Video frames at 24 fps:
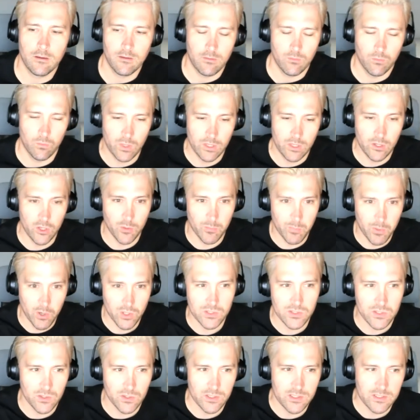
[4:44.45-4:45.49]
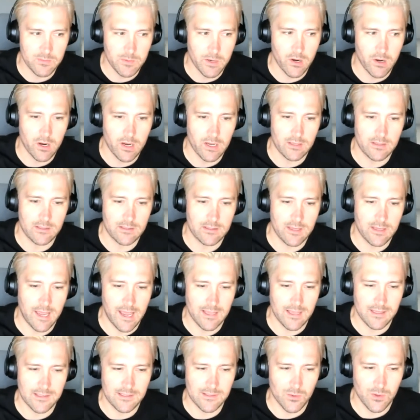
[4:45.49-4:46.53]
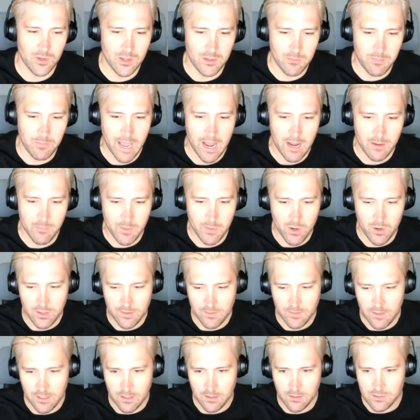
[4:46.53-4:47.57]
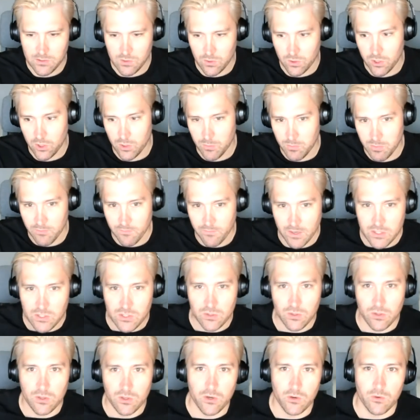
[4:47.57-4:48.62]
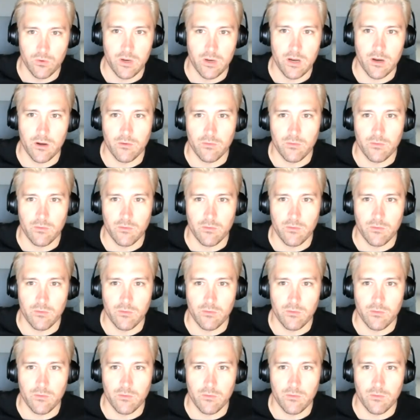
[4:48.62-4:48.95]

with your personal experience as sort of the backbone and then sort of your professional career